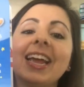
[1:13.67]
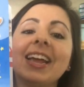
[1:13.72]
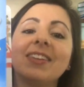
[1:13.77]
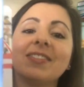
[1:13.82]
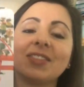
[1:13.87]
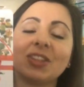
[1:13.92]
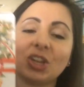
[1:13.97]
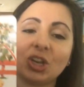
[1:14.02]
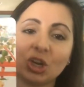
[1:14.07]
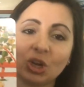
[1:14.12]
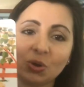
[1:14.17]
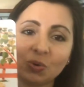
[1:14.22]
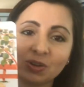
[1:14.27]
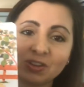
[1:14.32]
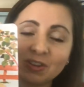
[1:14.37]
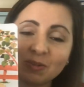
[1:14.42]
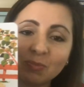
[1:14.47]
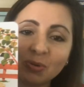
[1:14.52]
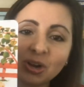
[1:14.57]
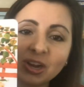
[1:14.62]
is the
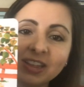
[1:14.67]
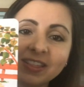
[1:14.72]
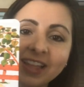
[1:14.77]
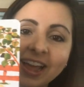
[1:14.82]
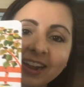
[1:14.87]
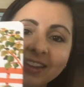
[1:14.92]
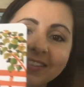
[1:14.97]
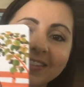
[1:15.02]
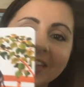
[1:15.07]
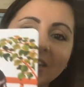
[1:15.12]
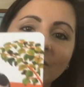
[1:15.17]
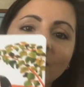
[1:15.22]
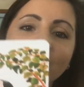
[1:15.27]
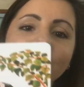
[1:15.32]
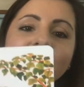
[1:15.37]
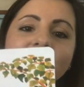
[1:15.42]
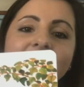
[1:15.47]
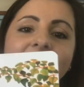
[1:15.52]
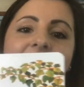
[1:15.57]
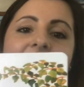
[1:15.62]
newest book in that
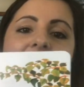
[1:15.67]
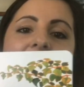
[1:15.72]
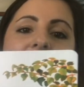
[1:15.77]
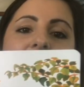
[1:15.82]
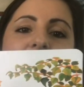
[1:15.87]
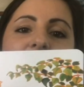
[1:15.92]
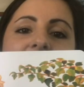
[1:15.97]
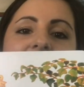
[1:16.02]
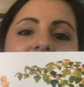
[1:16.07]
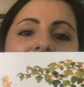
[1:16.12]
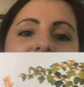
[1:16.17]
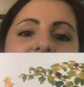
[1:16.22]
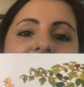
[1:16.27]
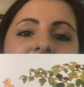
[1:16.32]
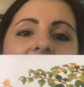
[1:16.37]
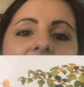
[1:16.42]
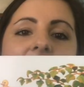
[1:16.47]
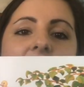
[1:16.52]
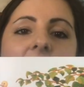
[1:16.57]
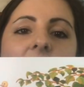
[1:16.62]
series, and we have
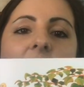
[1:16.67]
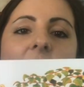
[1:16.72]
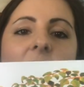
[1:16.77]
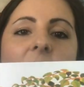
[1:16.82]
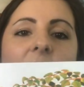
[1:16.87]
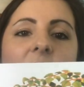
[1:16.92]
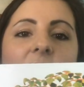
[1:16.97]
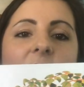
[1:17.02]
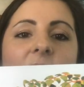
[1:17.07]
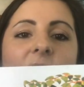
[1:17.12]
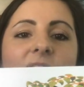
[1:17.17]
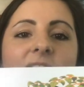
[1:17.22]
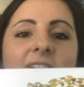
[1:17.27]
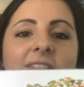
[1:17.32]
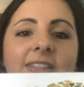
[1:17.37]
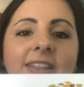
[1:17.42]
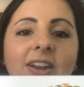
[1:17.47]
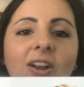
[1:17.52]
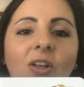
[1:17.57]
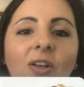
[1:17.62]
got all the
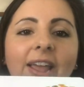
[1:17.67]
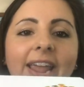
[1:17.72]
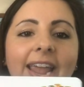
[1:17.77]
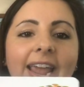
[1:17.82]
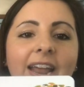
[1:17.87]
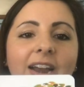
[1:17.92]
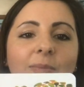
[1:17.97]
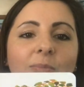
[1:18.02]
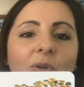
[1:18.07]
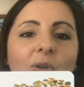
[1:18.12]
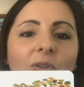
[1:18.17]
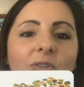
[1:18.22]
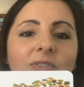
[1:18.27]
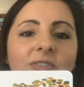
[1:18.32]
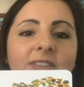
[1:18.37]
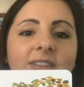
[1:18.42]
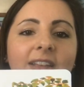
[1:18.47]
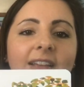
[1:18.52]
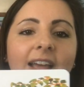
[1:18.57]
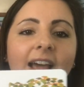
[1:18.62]
little
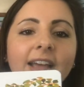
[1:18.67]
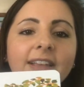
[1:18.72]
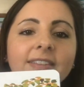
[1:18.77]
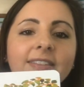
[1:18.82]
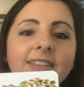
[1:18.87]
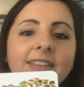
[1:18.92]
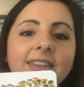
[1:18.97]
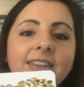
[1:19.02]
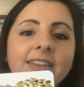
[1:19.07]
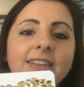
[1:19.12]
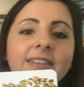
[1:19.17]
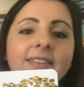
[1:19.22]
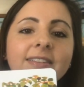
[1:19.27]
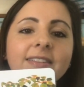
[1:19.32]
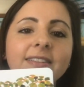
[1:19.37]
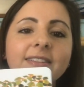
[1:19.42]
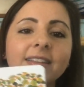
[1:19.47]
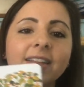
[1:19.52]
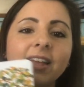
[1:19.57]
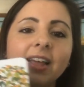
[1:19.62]
animals as
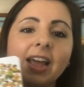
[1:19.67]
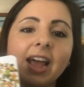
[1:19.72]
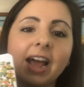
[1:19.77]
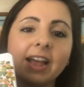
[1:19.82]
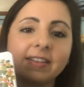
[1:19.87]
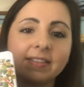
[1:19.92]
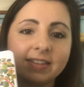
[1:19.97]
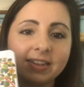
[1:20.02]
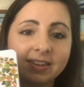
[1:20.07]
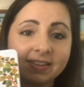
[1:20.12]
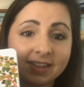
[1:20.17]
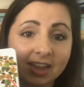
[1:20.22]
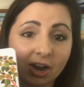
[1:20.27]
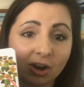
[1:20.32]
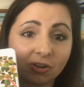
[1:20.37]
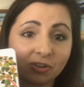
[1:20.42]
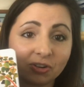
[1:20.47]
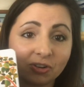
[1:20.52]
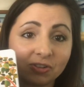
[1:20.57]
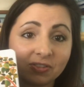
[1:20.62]
these
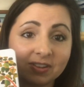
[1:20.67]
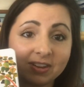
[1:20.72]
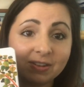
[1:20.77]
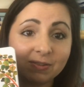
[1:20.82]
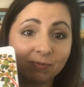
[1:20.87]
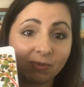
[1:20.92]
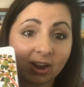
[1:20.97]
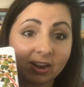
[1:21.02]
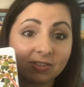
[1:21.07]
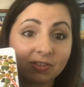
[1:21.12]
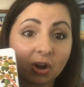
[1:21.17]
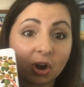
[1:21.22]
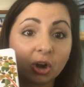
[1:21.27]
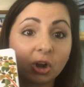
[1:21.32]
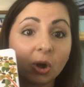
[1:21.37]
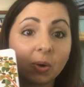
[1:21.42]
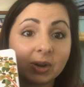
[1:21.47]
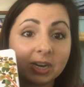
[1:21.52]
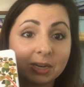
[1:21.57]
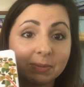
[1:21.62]
characters, these friends, are
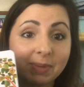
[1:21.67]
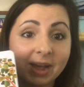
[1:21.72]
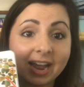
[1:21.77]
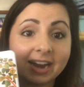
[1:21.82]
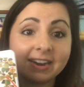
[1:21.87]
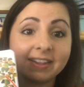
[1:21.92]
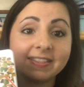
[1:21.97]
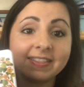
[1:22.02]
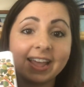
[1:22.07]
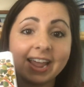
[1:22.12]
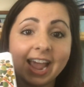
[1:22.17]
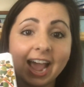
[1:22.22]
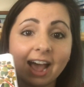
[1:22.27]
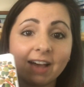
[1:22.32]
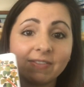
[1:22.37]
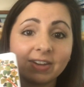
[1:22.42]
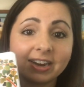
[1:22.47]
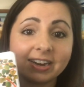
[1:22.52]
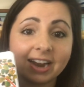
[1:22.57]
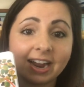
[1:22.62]
going to bed. They
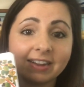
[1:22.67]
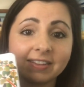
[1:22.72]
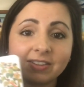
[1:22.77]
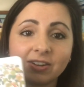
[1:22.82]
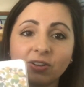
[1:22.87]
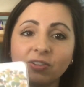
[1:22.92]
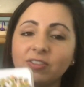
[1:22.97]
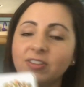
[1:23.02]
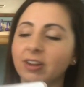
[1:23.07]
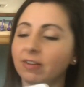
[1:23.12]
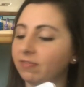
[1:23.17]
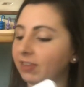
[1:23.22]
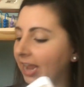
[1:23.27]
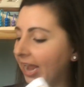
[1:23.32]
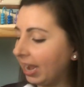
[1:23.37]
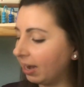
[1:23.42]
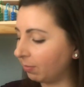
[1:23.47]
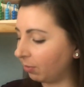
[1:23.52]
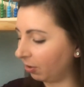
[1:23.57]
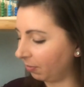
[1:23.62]
have a nice little
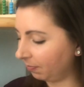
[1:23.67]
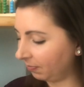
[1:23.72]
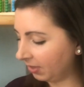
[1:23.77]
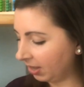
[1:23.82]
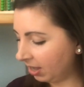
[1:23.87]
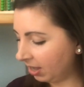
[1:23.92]
stuffed animal.